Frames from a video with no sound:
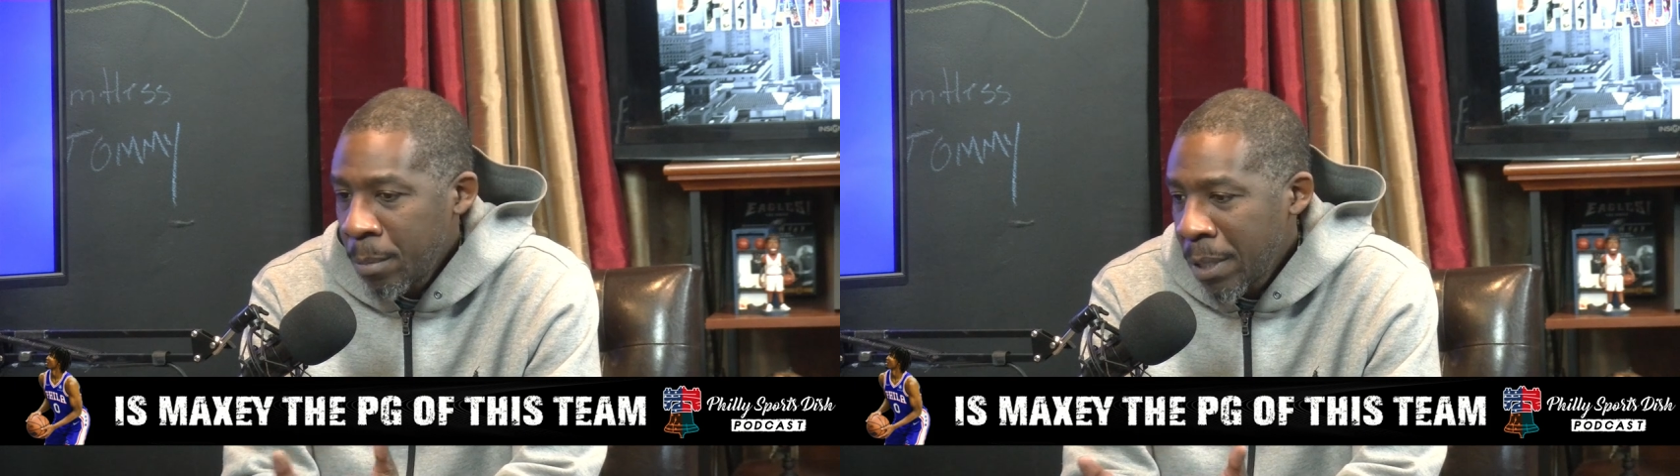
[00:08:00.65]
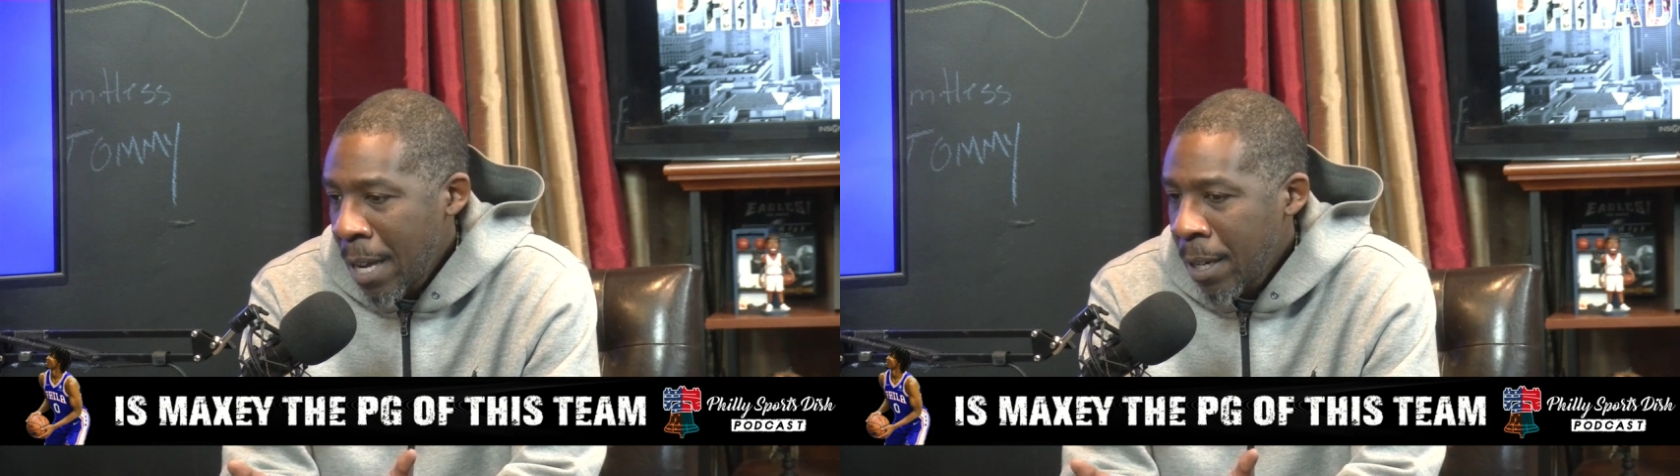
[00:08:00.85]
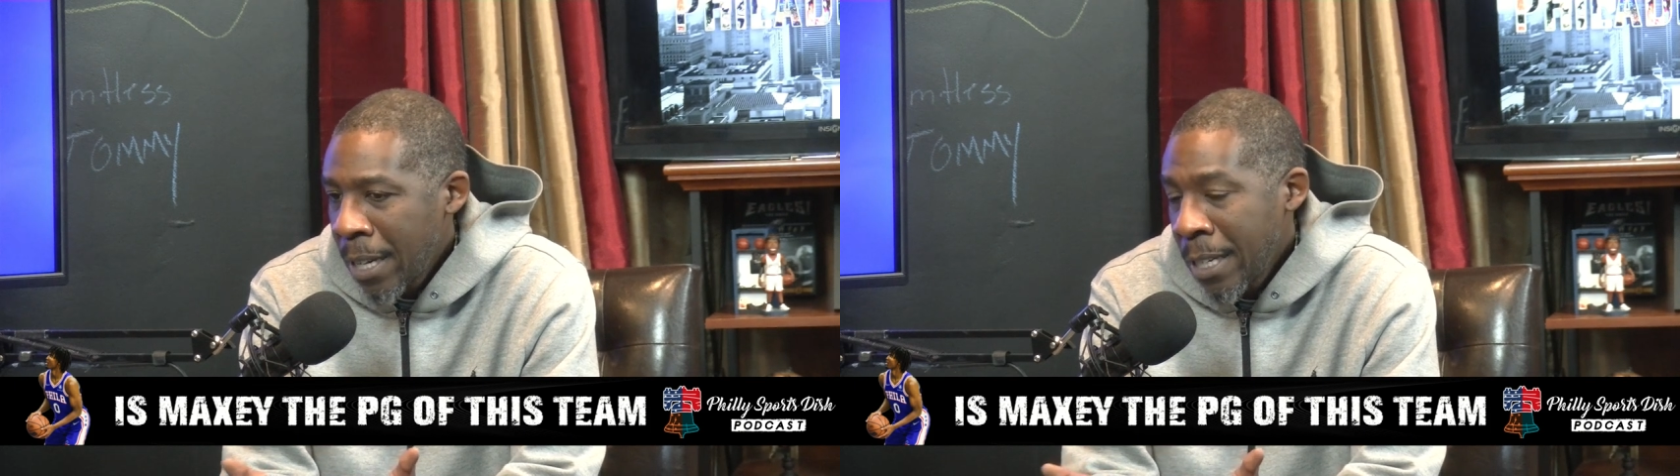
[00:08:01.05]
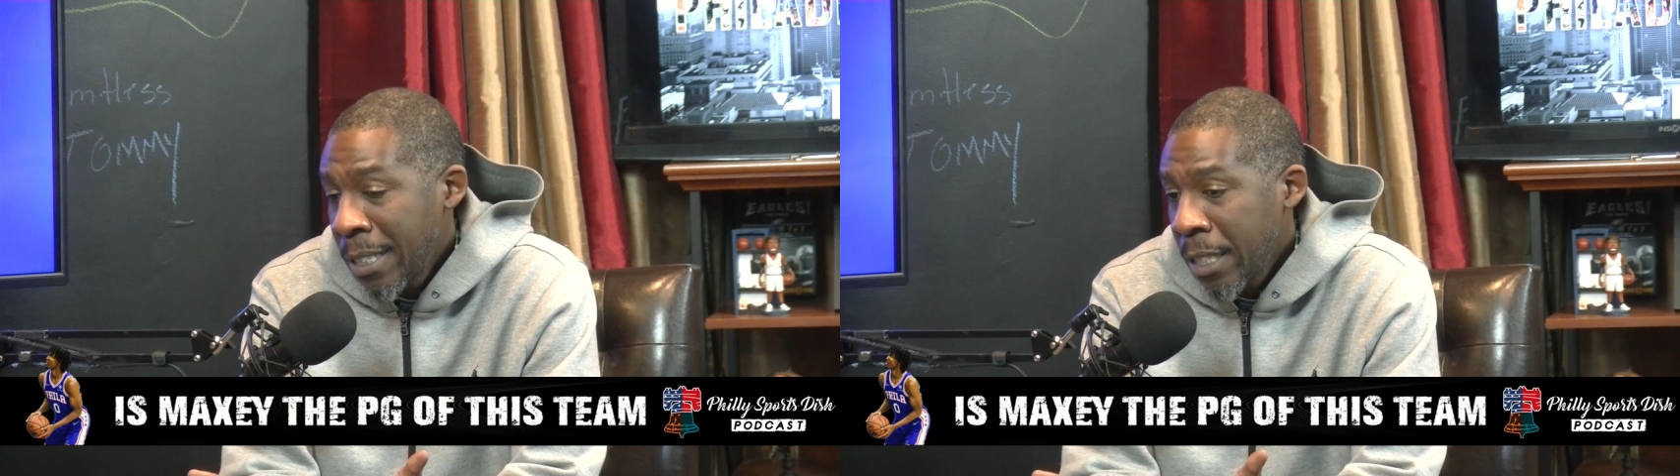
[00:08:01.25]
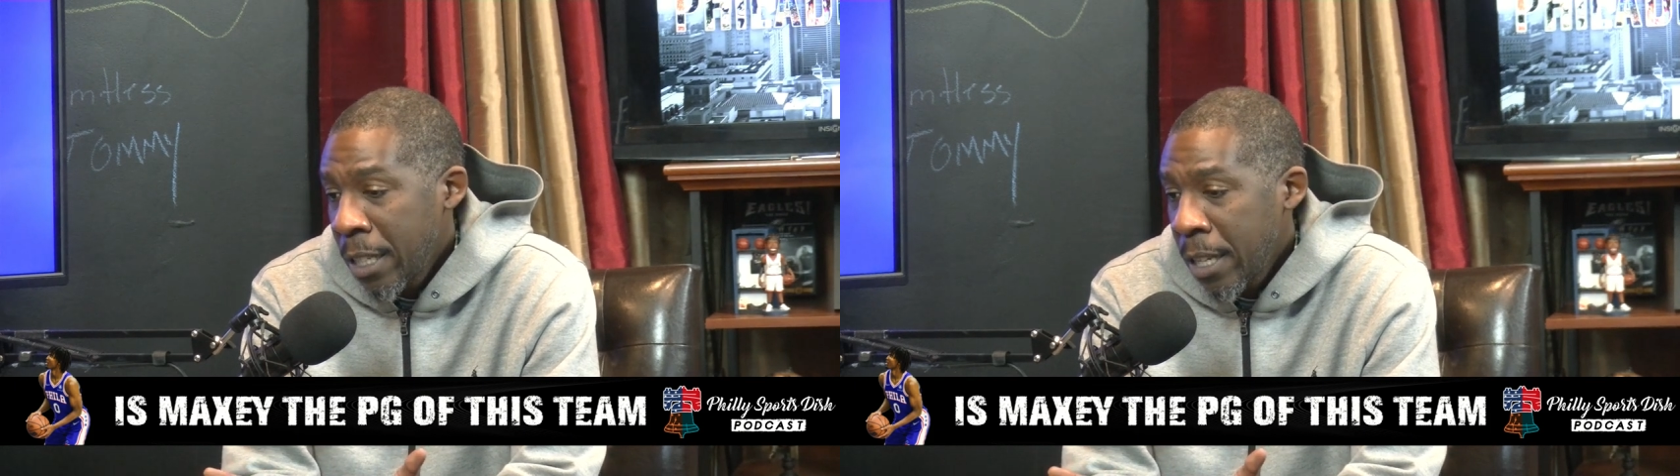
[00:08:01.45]
sometimes,
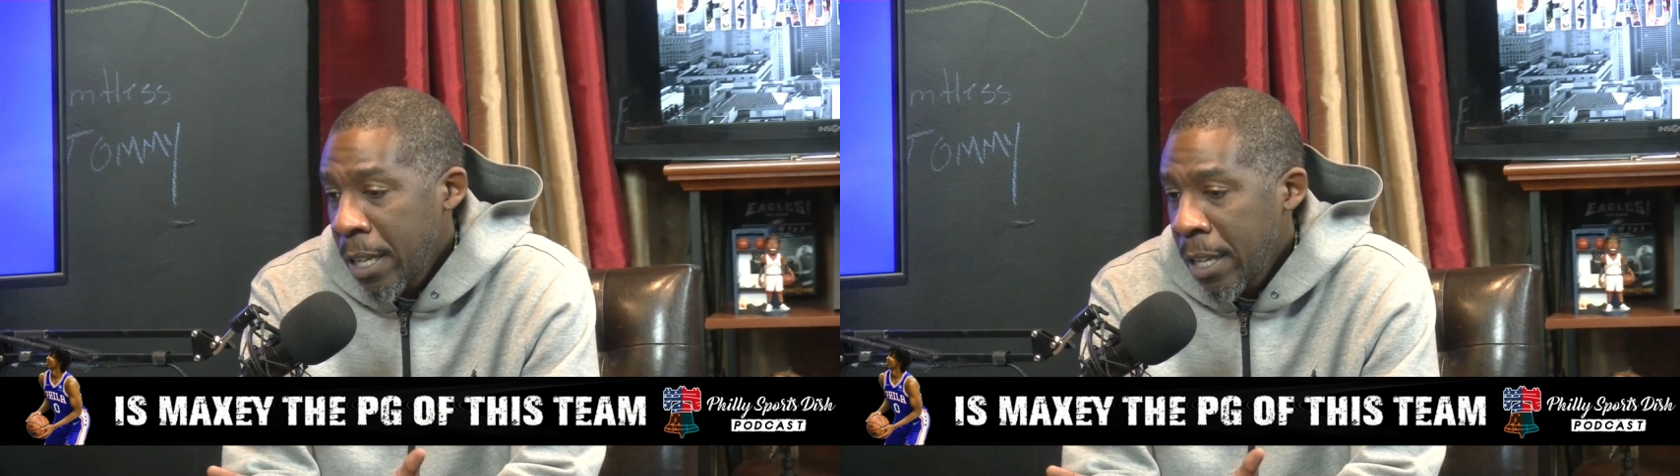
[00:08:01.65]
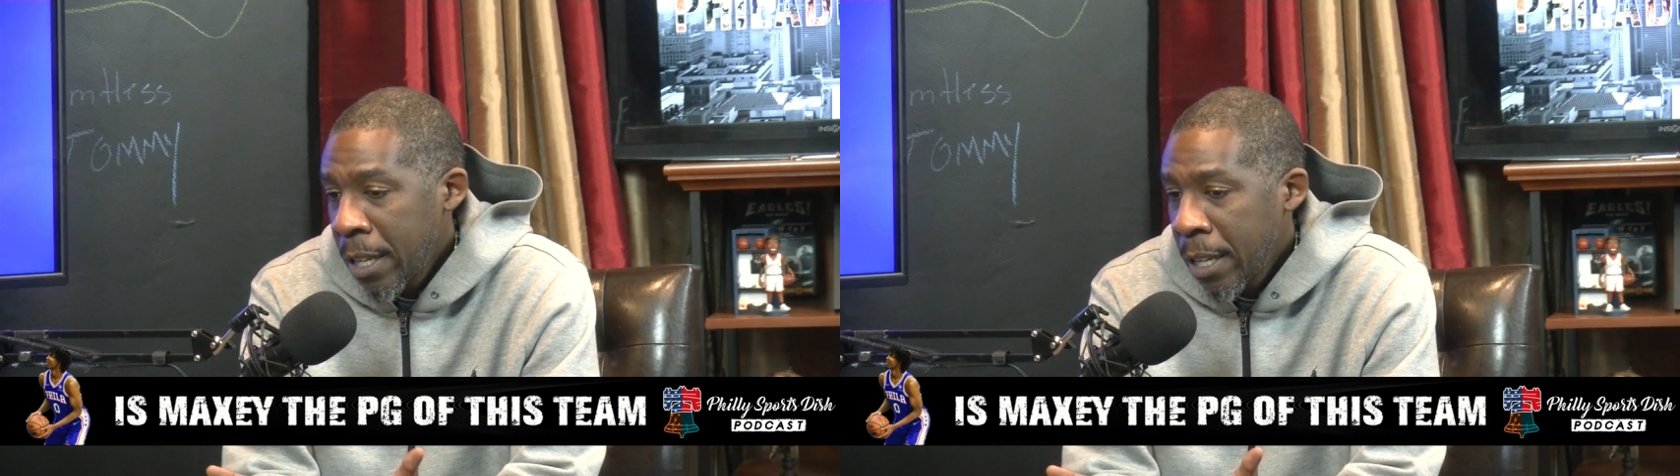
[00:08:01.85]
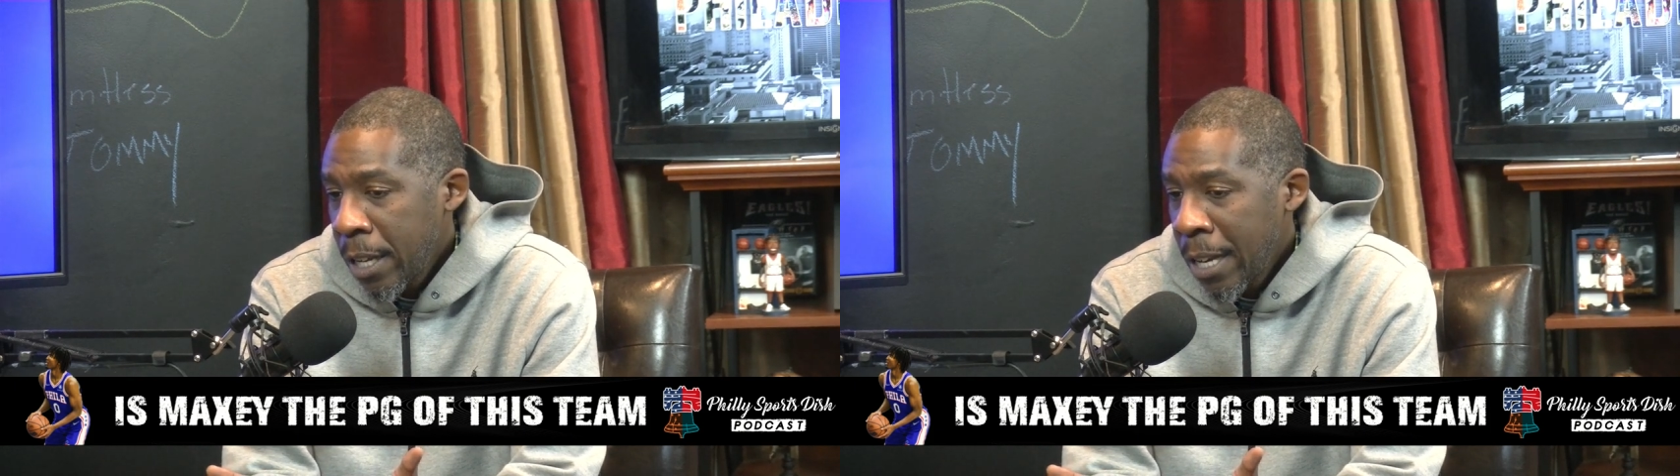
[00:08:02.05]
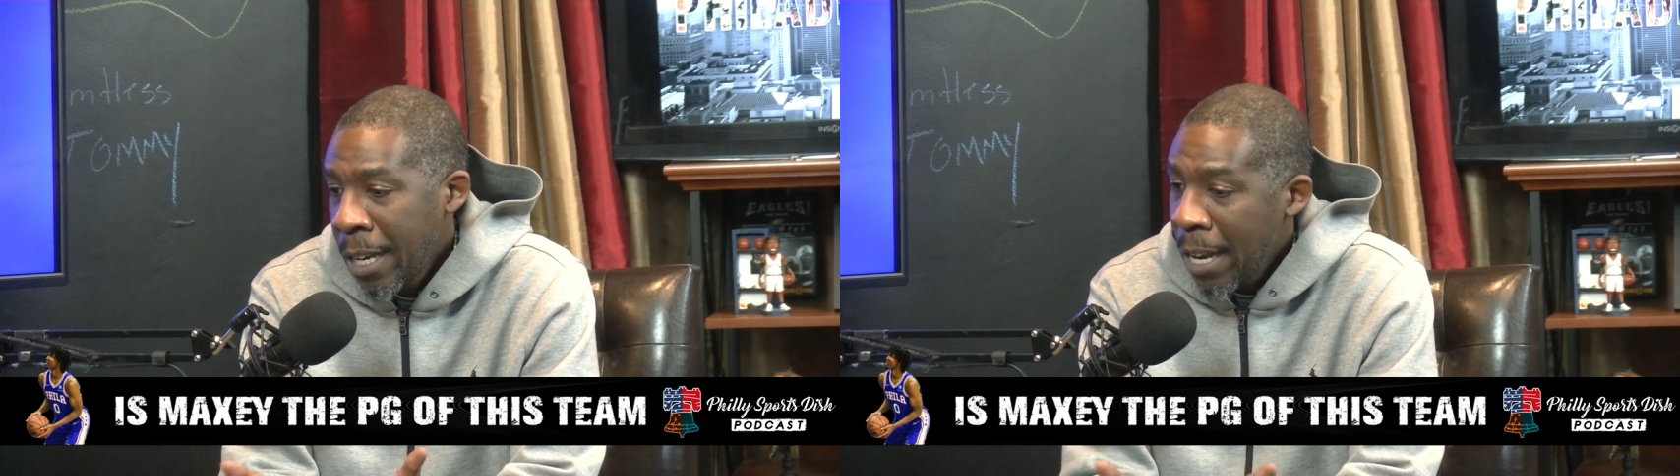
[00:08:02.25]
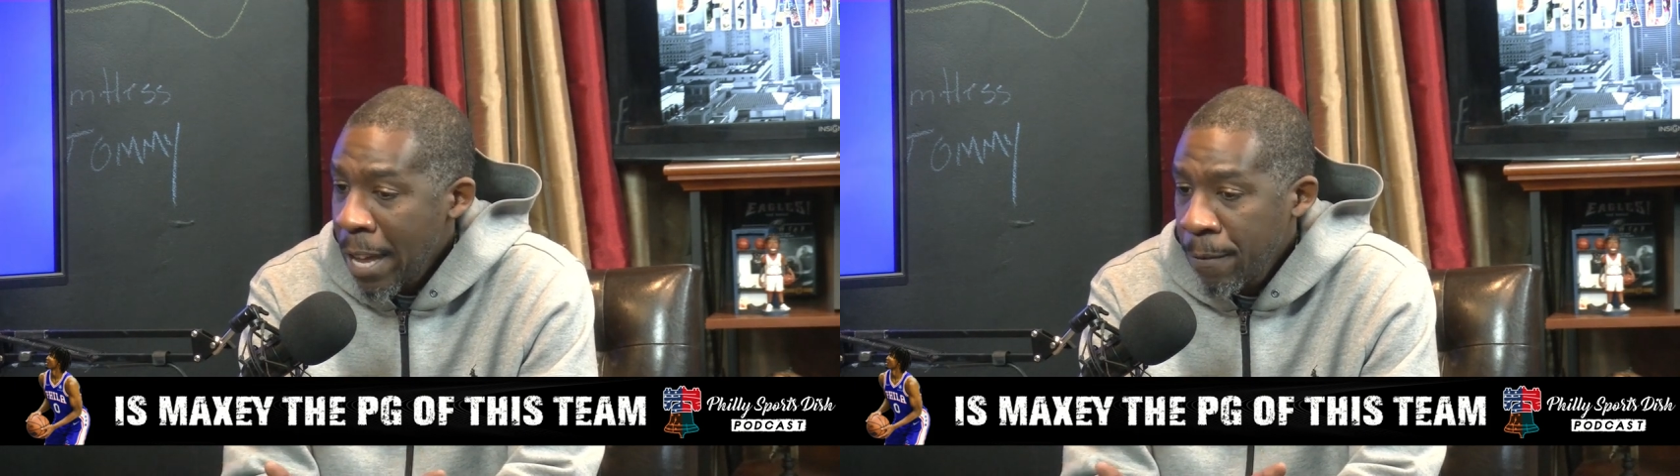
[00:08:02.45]
listen,
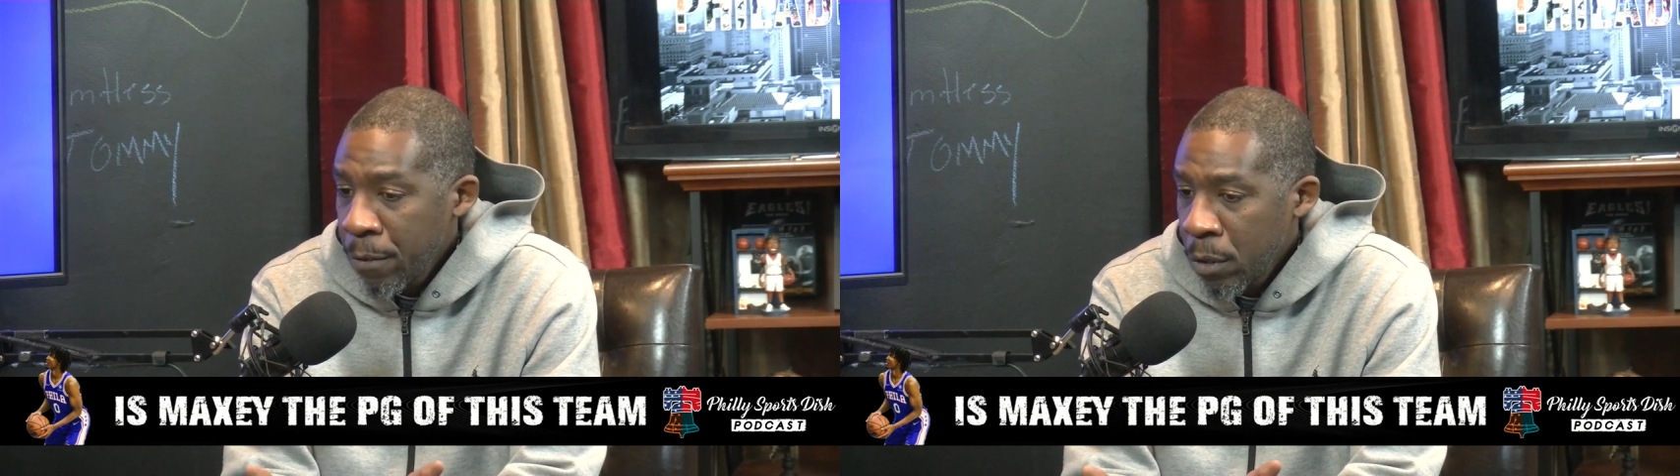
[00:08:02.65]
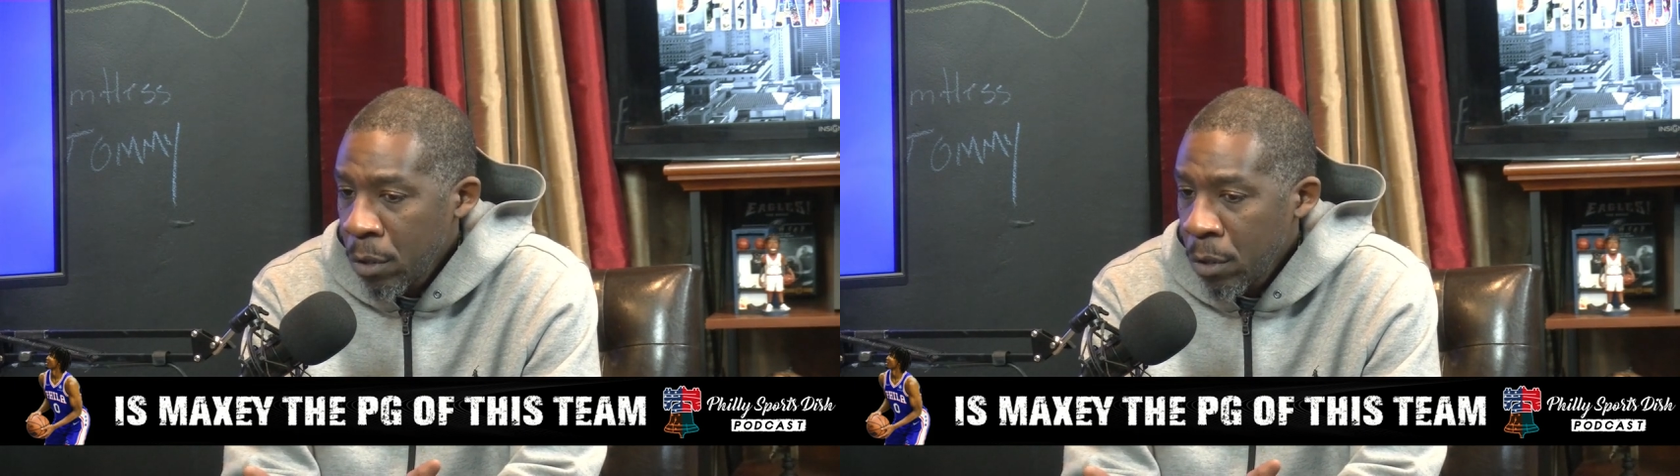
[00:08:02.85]
in life,